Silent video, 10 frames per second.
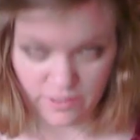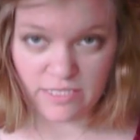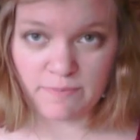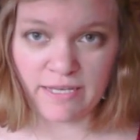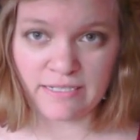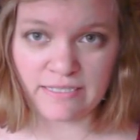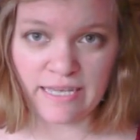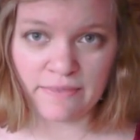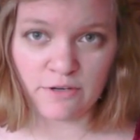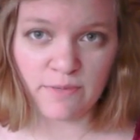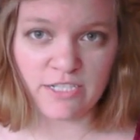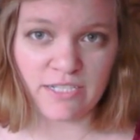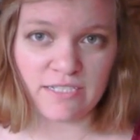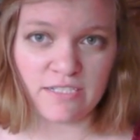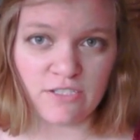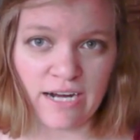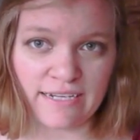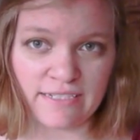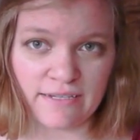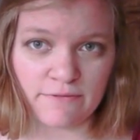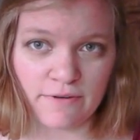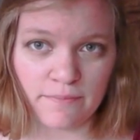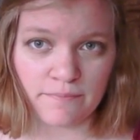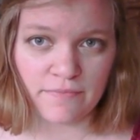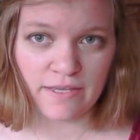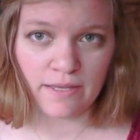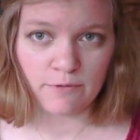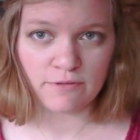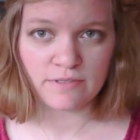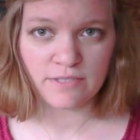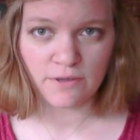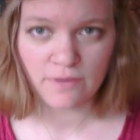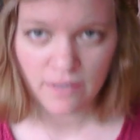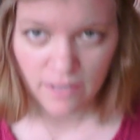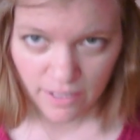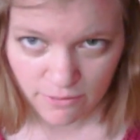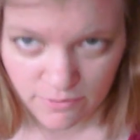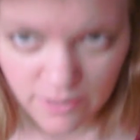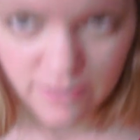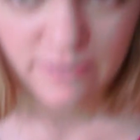these buttons, and they're much less distracting from the cables. So I'll